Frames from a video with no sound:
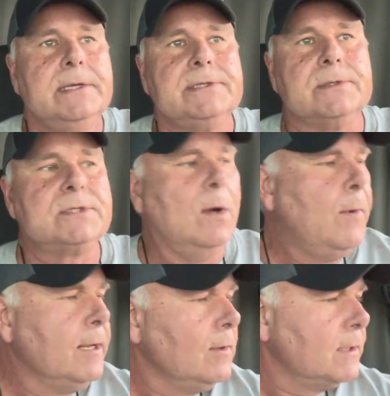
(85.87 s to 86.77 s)
So
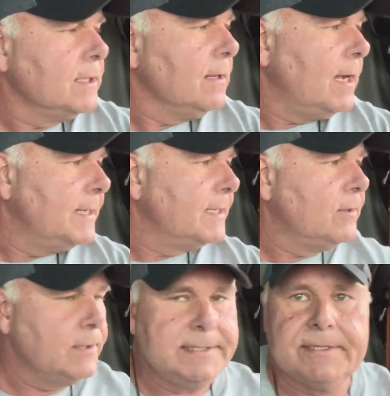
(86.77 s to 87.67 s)
somewhere along the line,
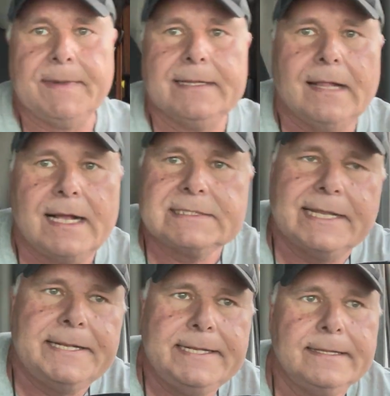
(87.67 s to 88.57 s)
according to my logs
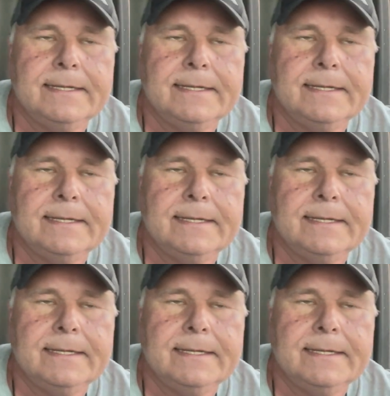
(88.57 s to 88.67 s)
lady,